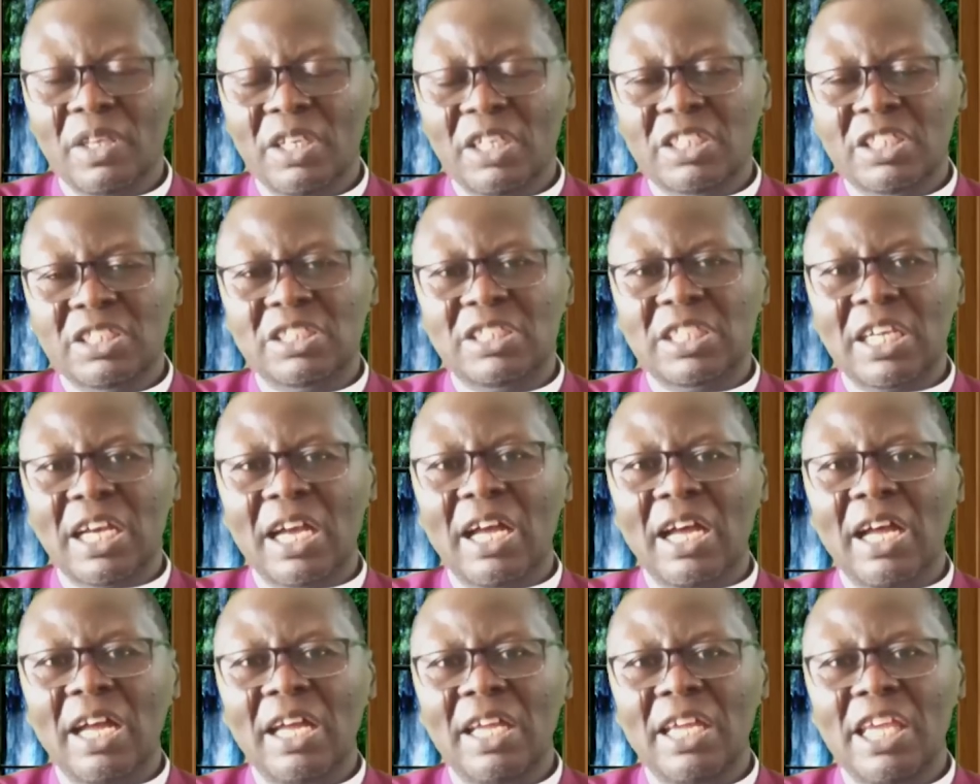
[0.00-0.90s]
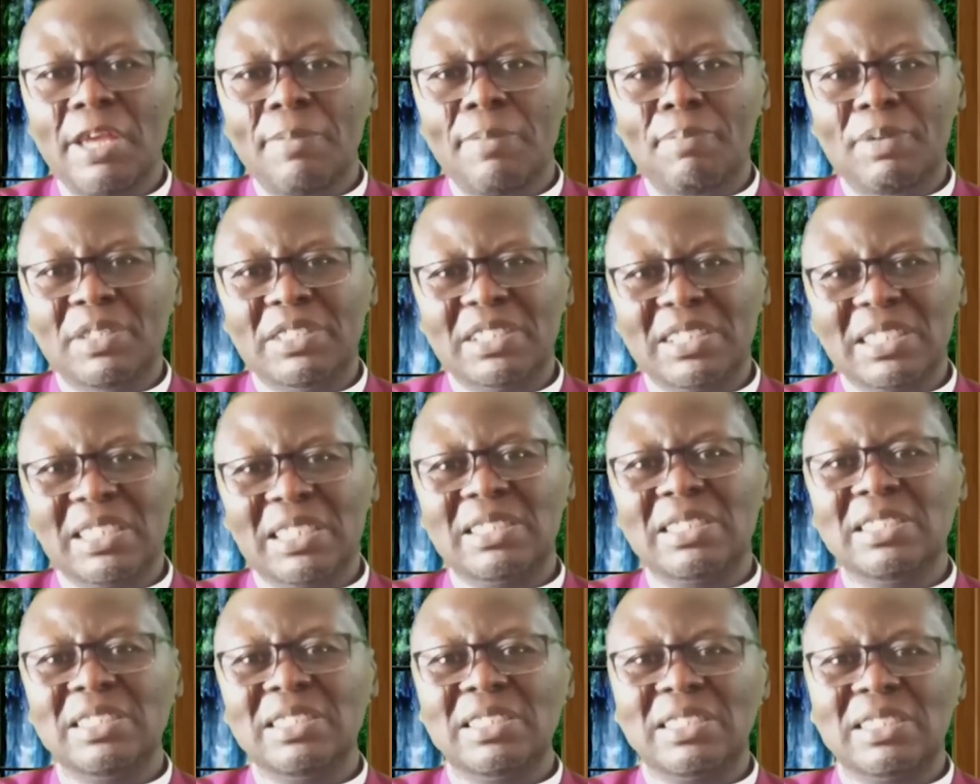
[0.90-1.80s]
Is there a
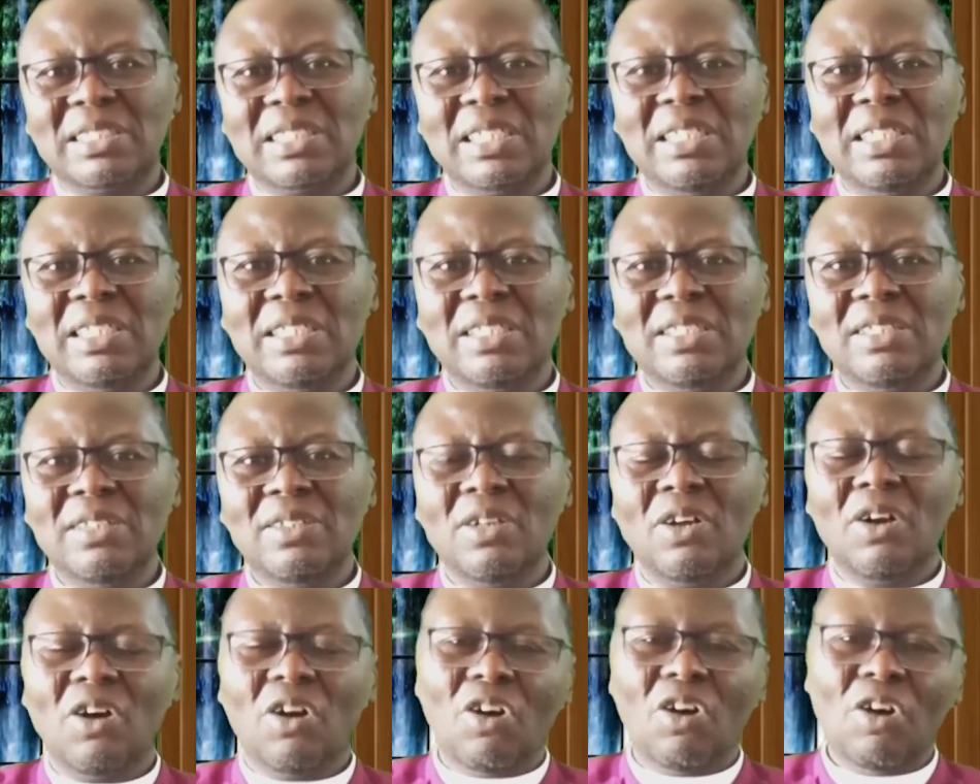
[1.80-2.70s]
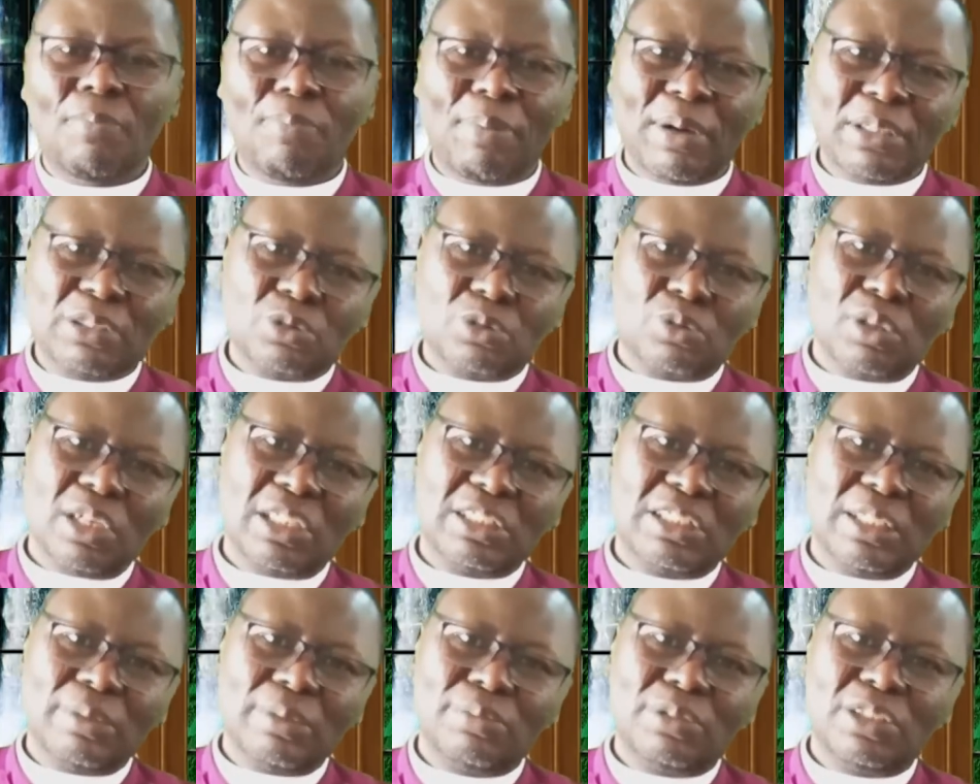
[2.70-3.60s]
besetting sin, or a particular
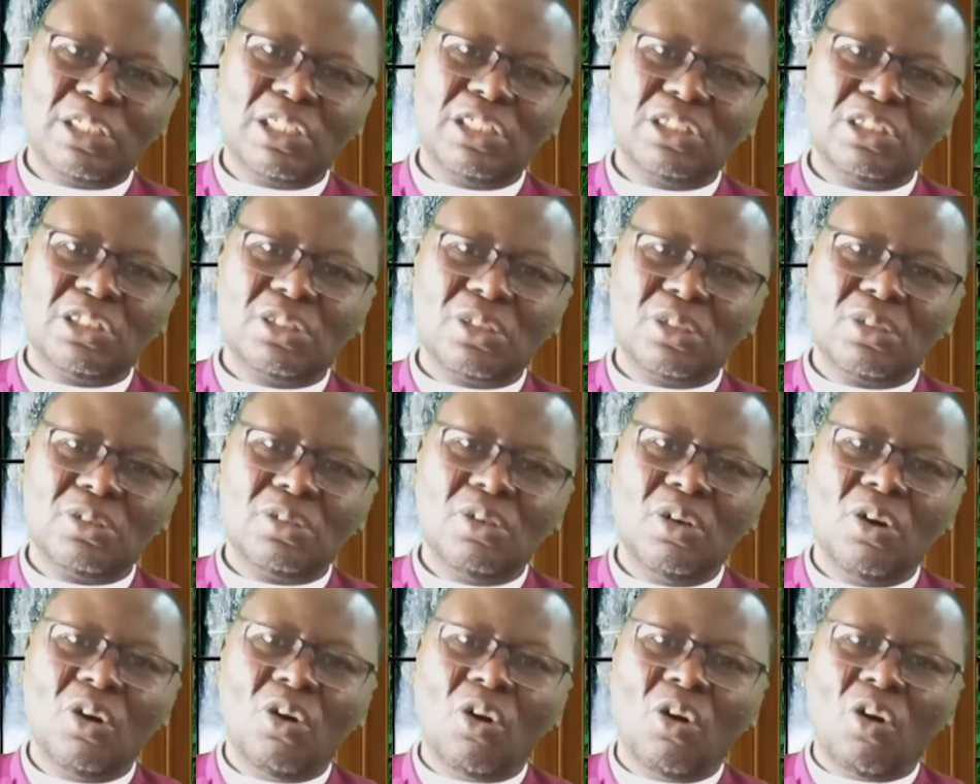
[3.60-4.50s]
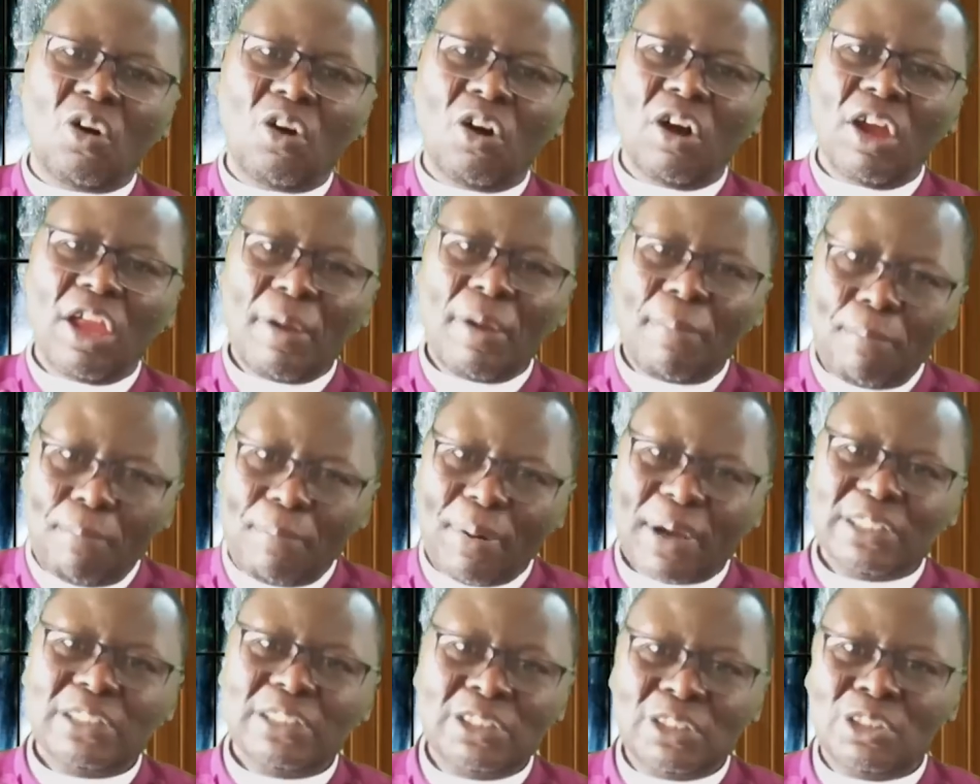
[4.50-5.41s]
temptation, or a
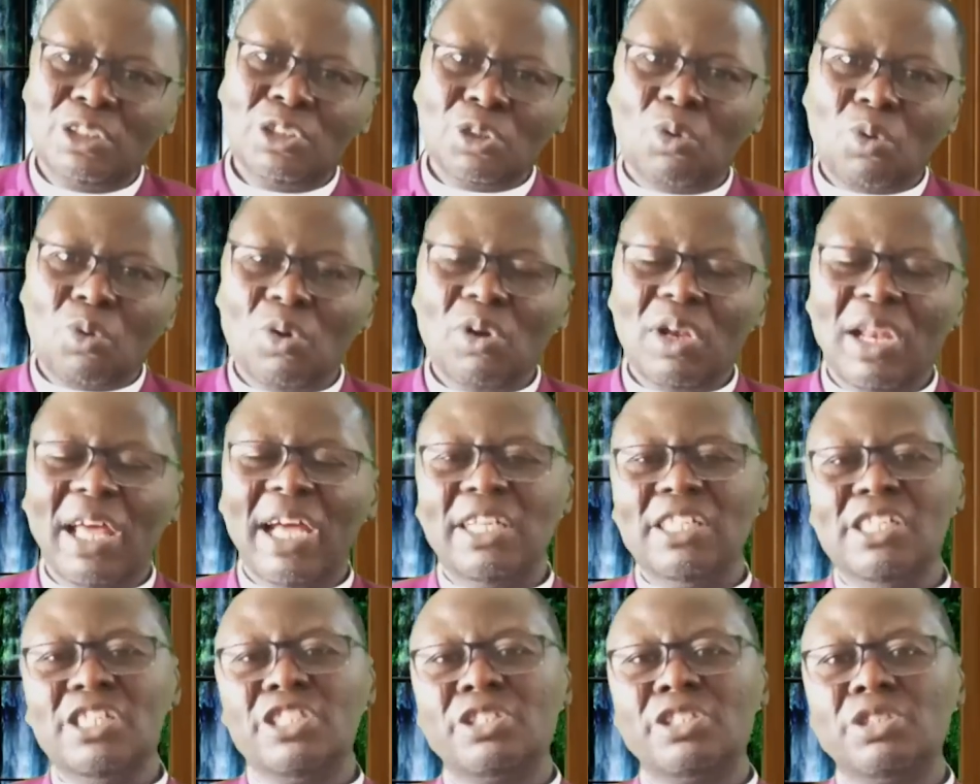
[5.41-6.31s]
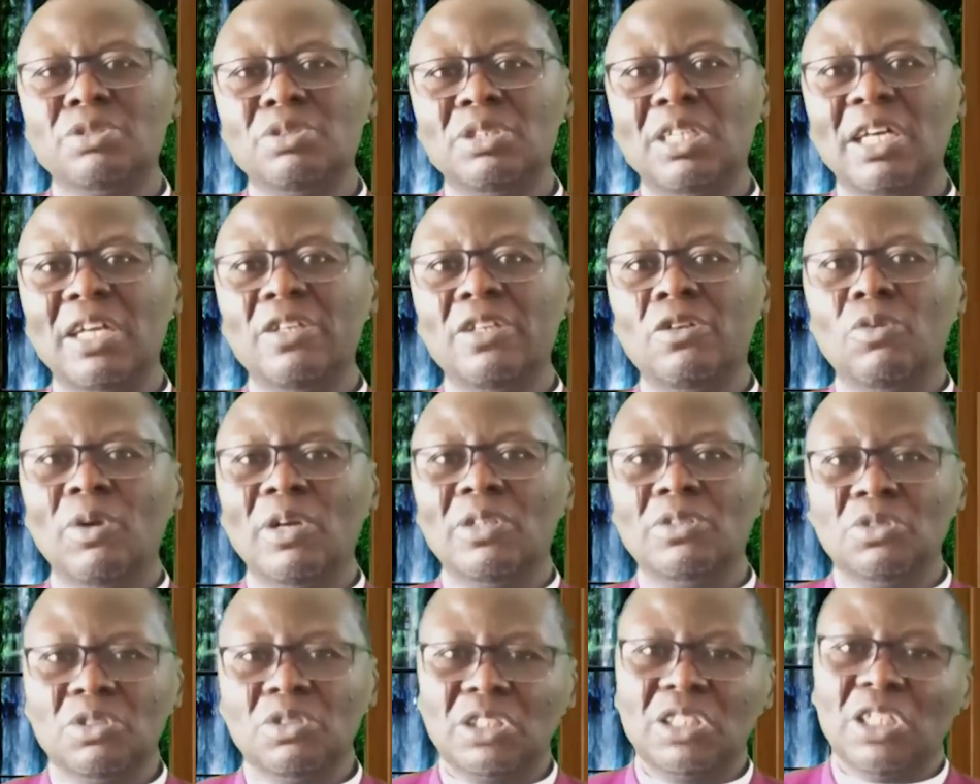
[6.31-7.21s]
particular issue that you
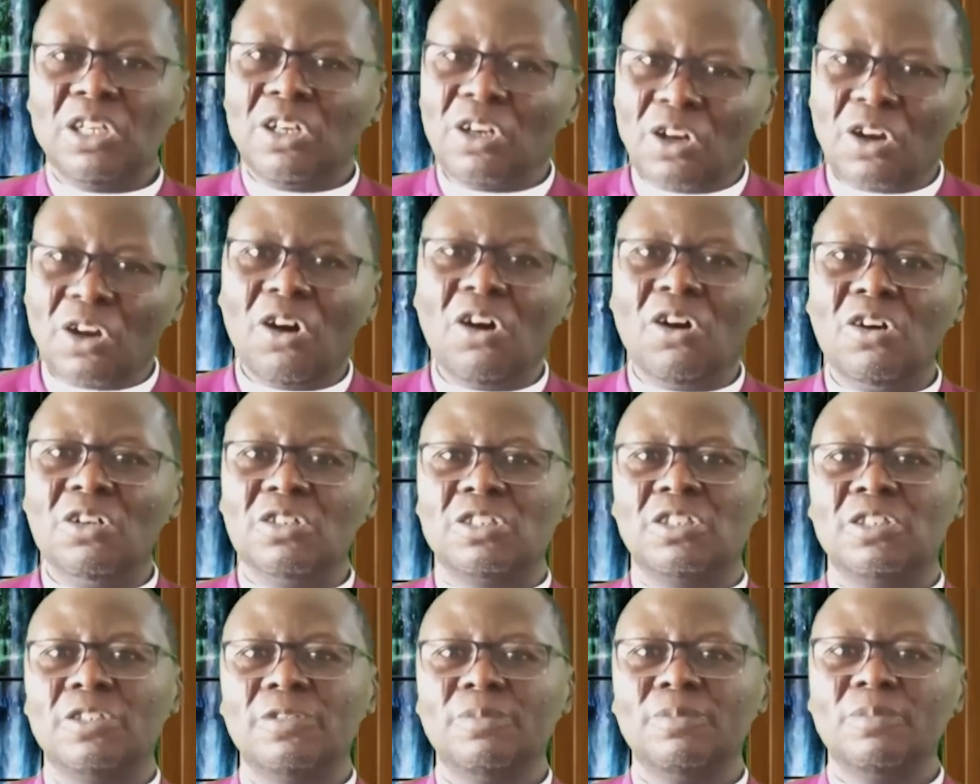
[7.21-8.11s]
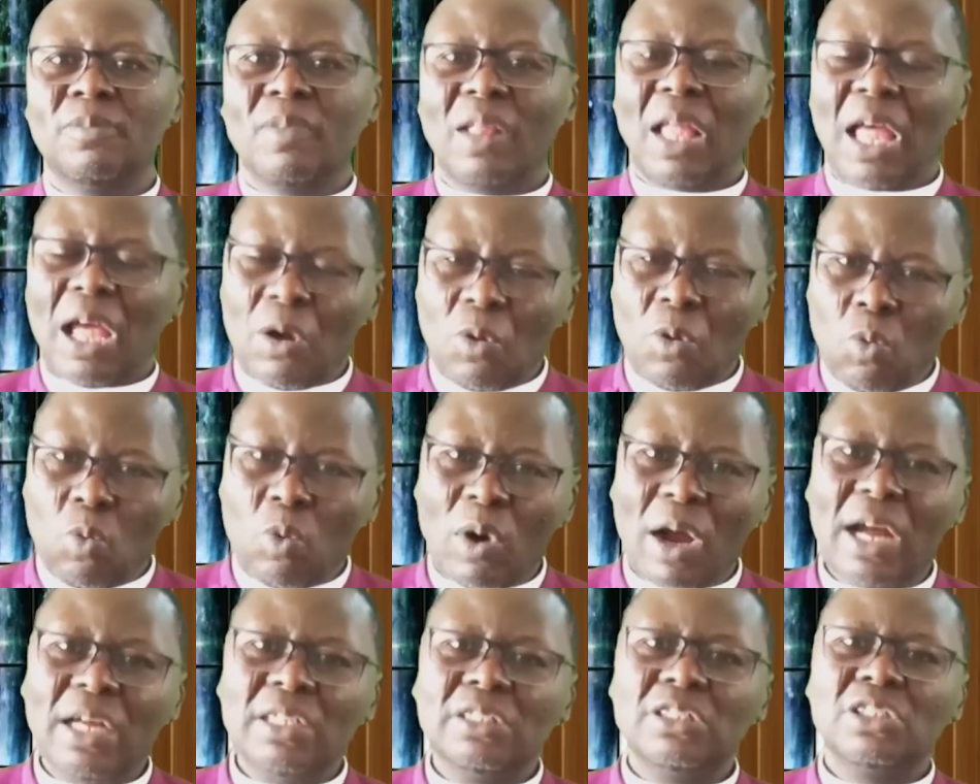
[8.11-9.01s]
want to say, God, I
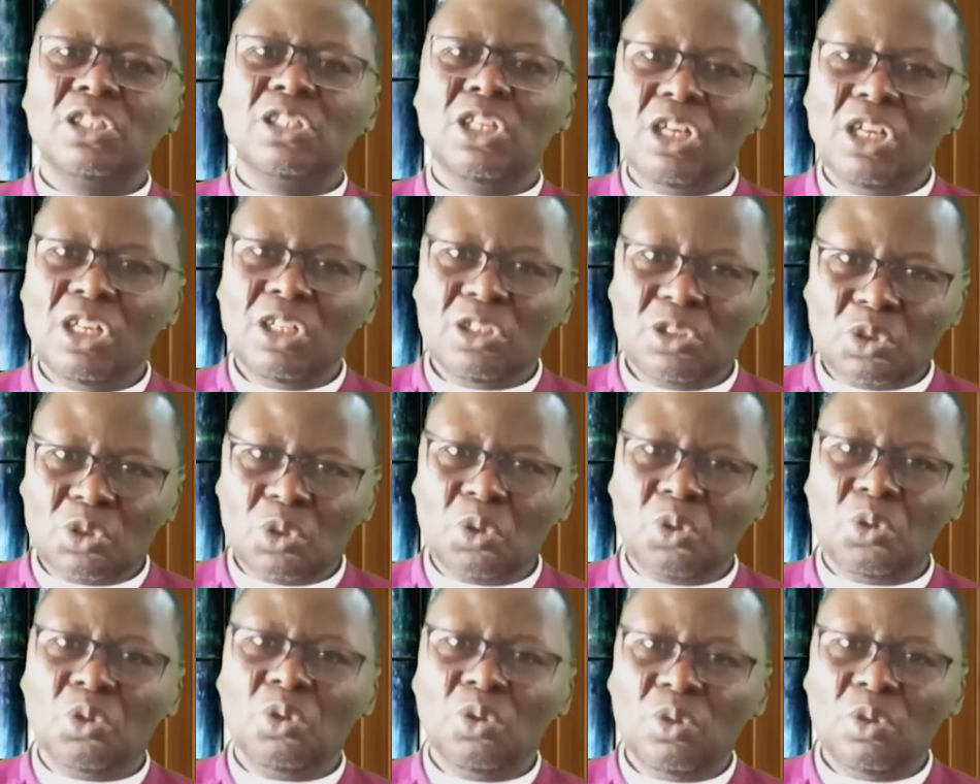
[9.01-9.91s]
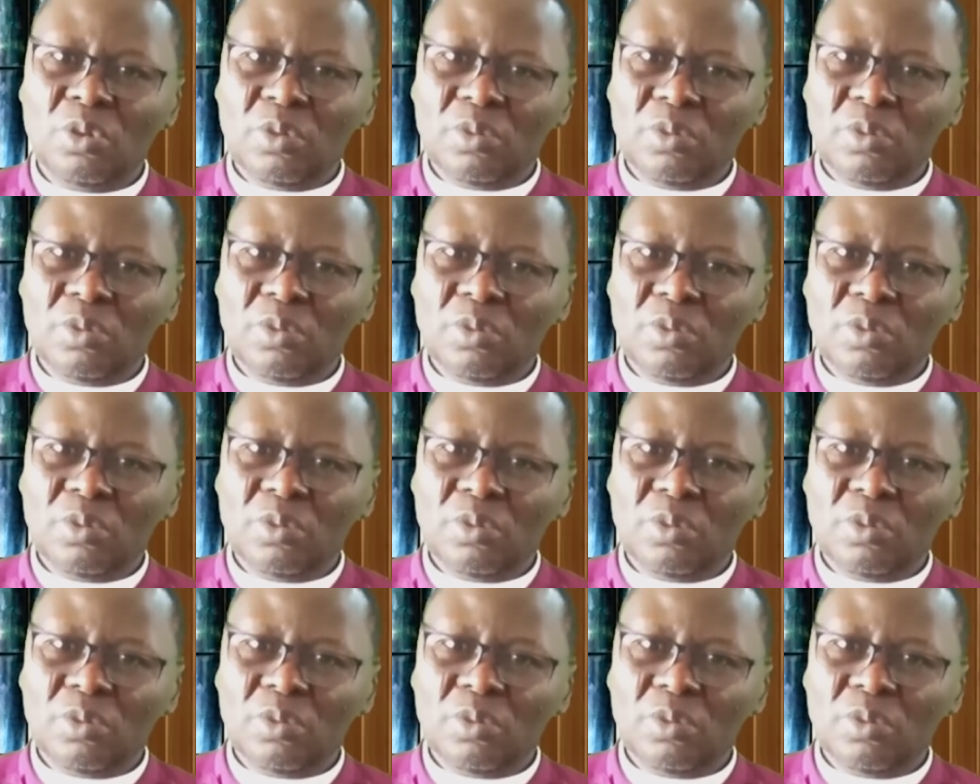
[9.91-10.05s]
want to